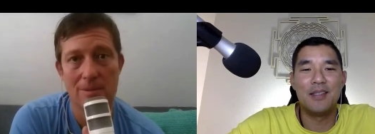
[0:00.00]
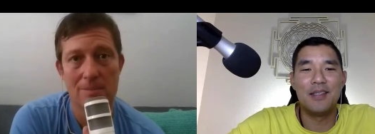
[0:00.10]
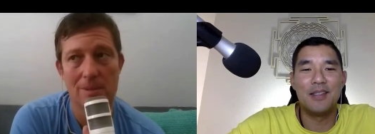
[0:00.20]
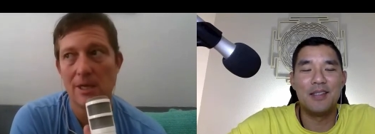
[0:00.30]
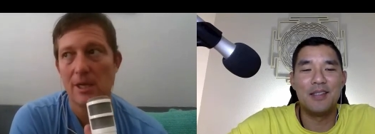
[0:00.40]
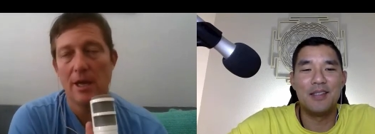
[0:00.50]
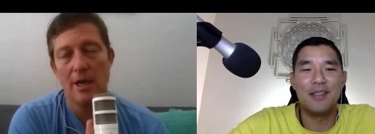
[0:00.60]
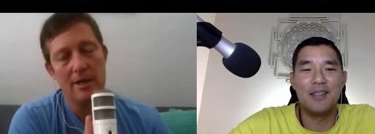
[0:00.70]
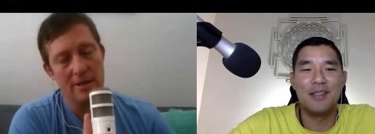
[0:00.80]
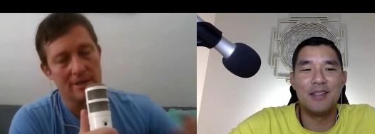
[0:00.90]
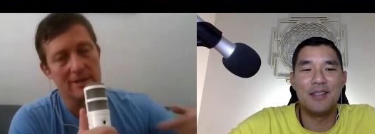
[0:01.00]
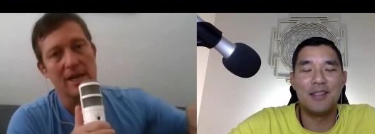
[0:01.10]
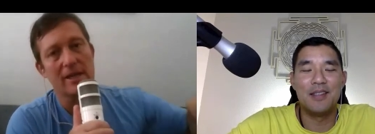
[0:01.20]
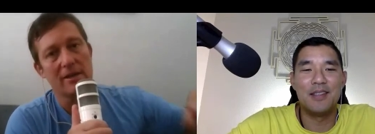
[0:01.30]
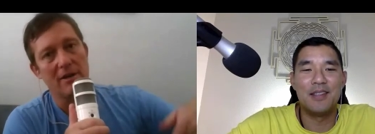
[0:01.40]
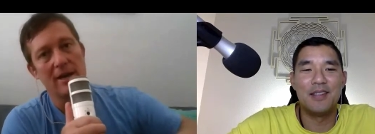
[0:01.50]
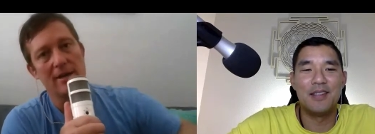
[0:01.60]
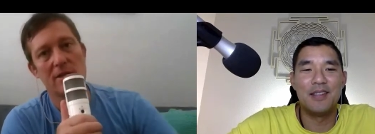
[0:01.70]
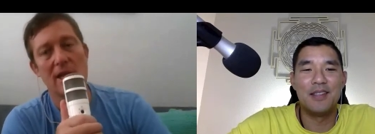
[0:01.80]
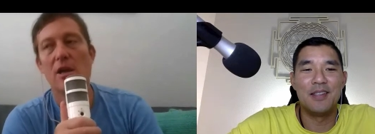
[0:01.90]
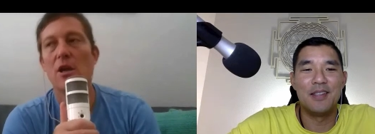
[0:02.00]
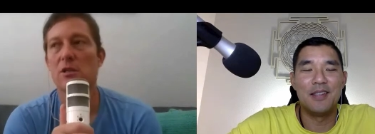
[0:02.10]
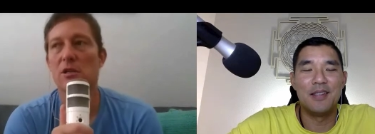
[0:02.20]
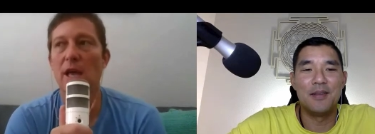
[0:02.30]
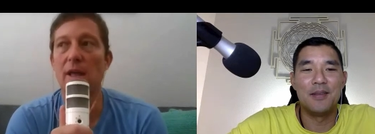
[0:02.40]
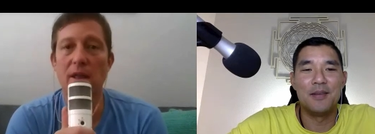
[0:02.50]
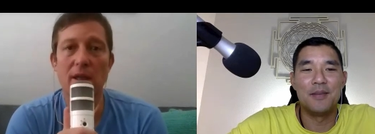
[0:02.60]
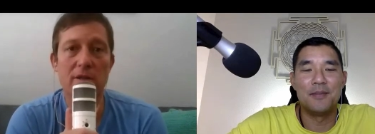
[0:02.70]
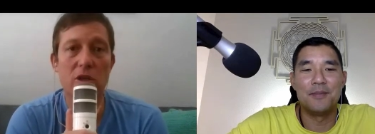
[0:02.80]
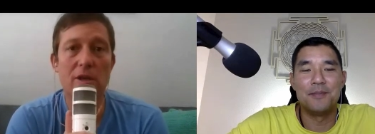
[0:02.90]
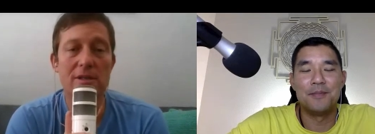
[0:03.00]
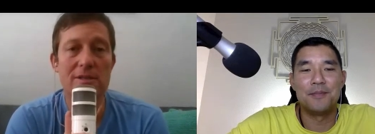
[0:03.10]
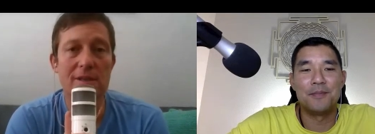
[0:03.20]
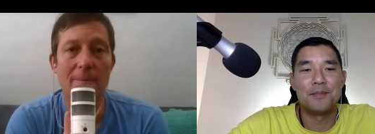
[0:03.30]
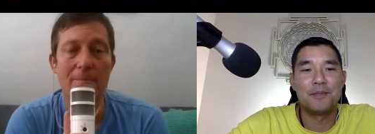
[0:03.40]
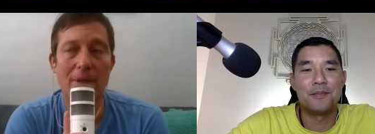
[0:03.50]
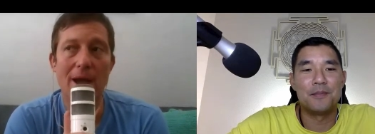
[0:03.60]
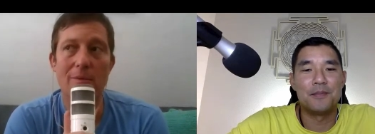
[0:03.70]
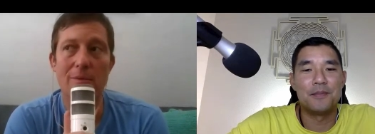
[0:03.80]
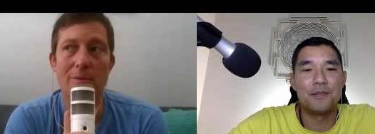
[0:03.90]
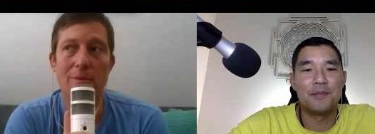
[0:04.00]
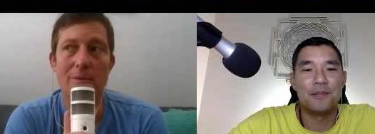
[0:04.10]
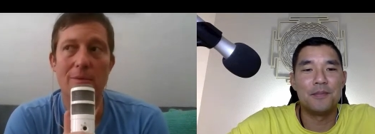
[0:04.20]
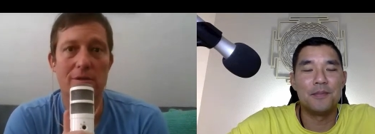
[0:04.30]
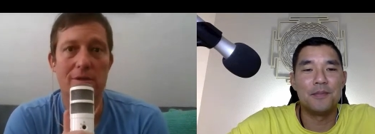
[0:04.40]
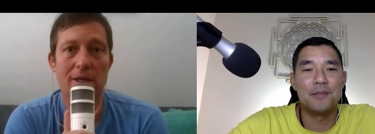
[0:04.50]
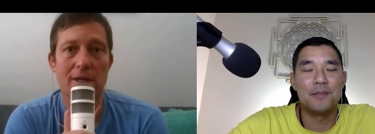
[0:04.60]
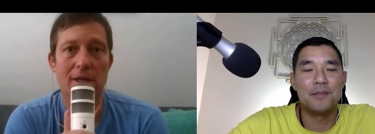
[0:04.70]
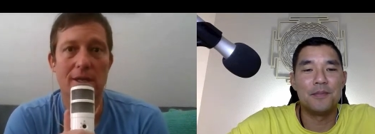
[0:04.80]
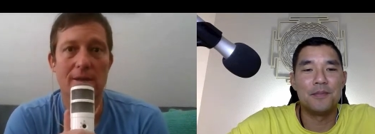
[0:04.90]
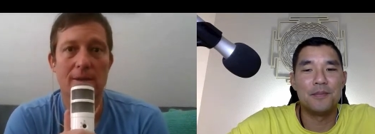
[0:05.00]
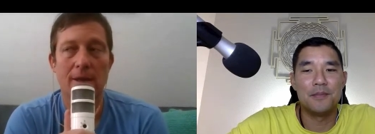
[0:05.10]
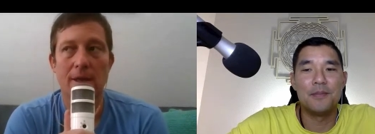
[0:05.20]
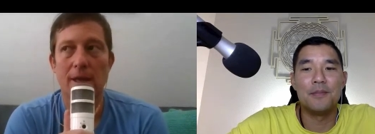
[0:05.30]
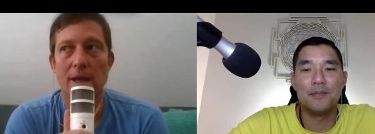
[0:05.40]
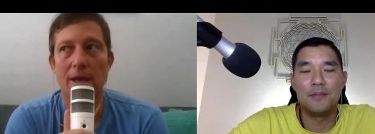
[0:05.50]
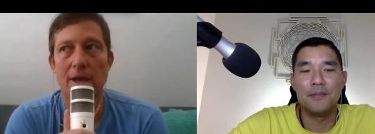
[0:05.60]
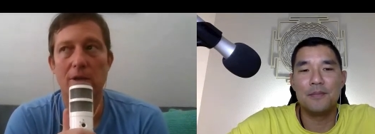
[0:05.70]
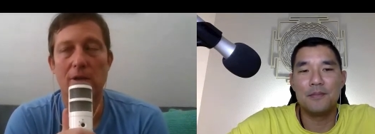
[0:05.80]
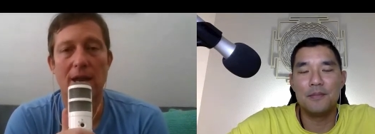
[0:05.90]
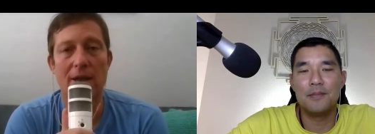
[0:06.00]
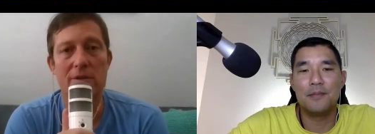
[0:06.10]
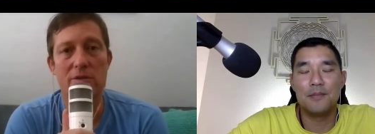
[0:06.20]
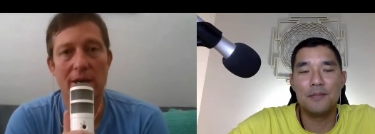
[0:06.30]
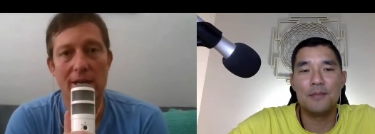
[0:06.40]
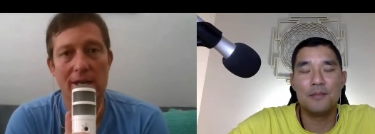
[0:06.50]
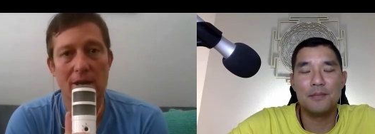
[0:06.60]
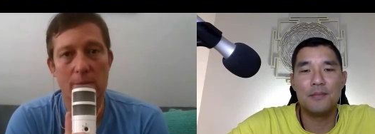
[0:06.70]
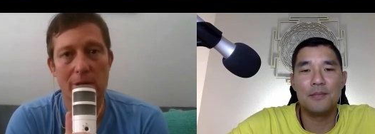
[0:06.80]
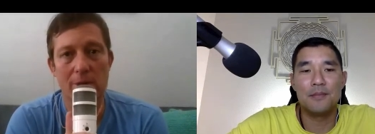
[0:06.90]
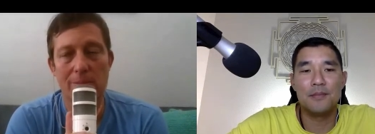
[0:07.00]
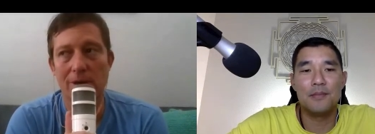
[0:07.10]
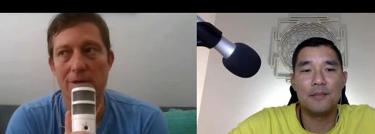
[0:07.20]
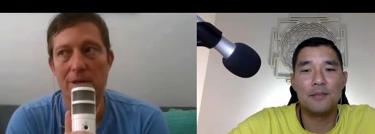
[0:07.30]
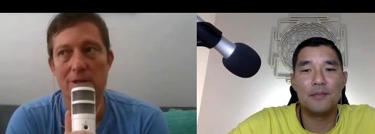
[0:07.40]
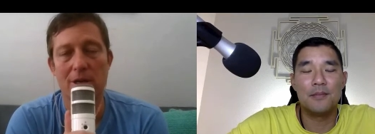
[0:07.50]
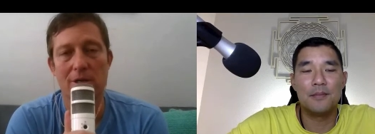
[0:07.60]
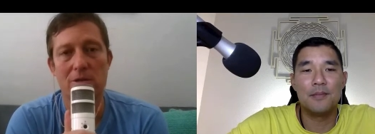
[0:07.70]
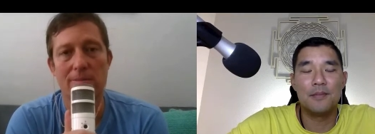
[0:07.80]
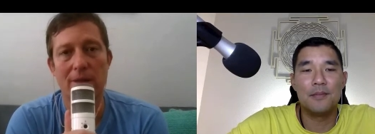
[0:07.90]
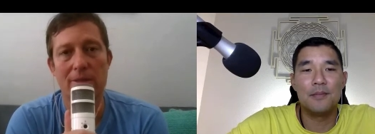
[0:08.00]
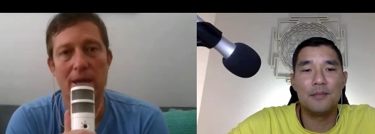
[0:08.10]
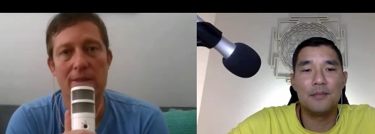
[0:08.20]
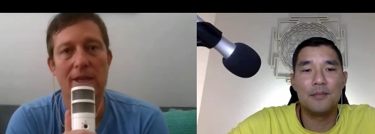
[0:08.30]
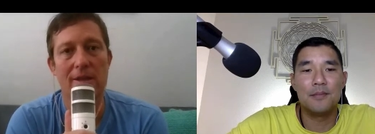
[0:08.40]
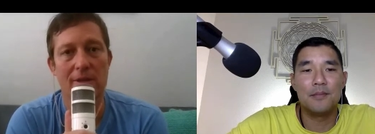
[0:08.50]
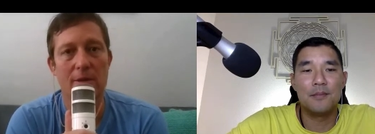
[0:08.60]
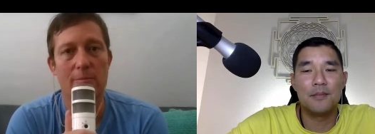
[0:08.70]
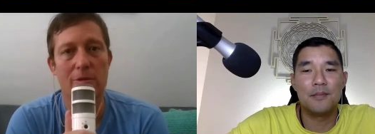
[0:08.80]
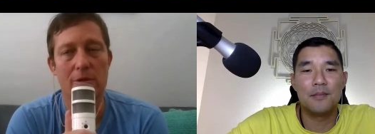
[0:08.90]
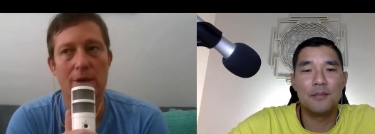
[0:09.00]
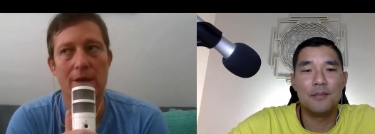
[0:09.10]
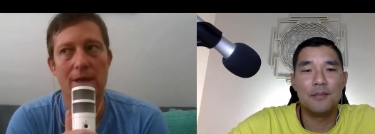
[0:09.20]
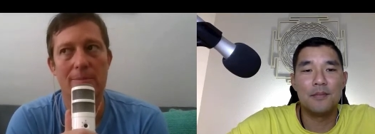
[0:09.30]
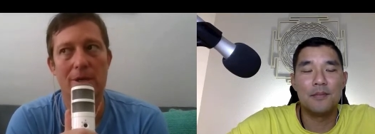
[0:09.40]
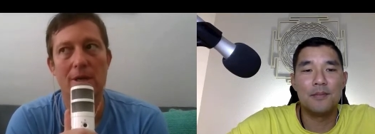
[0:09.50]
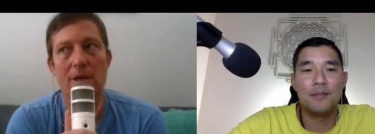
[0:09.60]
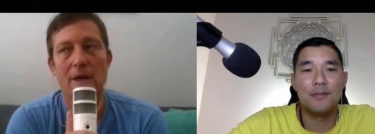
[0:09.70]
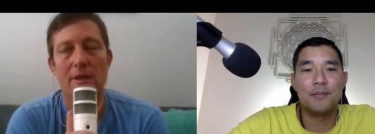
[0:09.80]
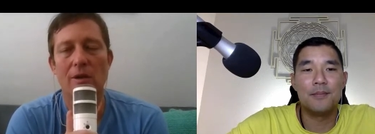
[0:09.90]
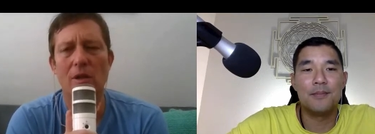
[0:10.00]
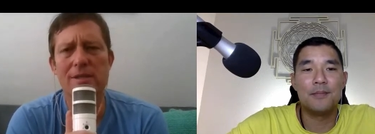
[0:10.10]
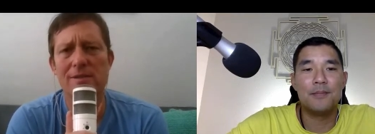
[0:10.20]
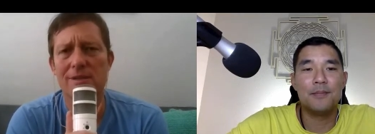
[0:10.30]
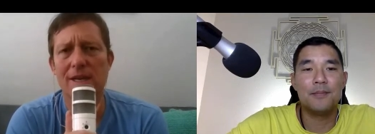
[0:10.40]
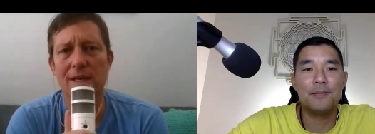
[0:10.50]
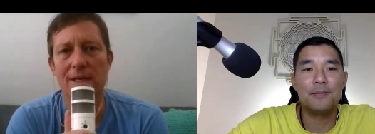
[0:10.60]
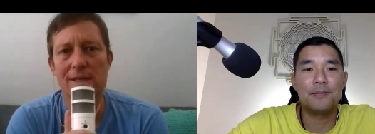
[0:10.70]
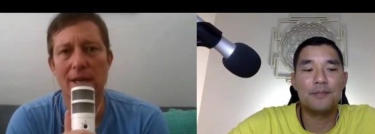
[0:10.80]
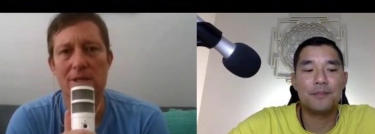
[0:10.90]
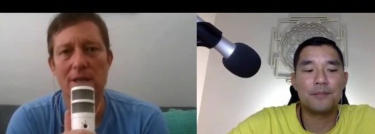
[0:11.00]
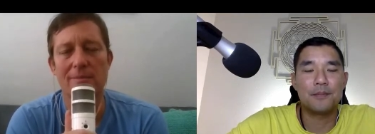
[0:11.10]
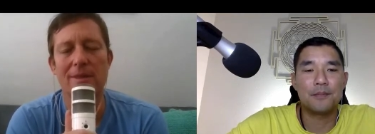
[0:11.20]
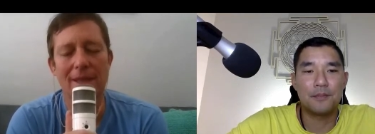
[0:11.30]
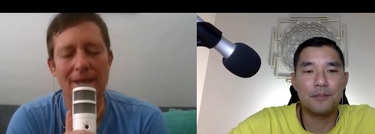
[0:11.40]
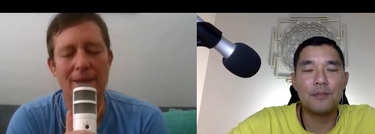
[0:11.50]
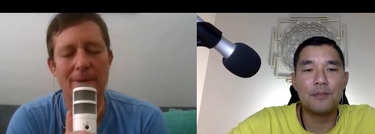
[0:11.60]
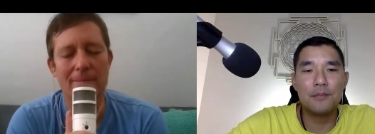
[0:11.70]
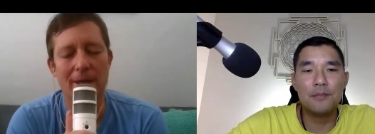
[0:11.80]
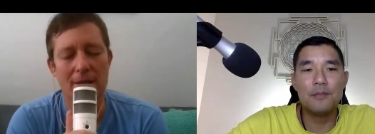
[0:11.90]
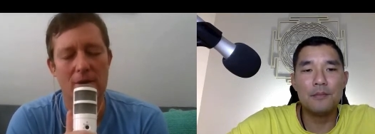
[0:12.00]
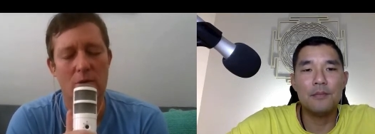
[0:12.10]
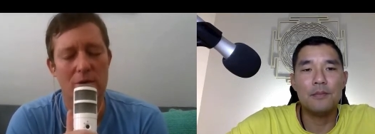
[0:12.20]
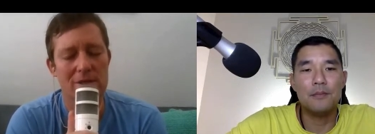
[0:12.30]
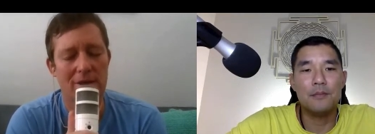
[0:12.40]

Speaker 1: blah blah and it, exactly right so that so that and you can stop that with logical thinking mm-hmm. uh, you can have a trading accountability partner to talk to about that and they can help pull you out of that but there are lots of techniques actually i've been thinking about making a course on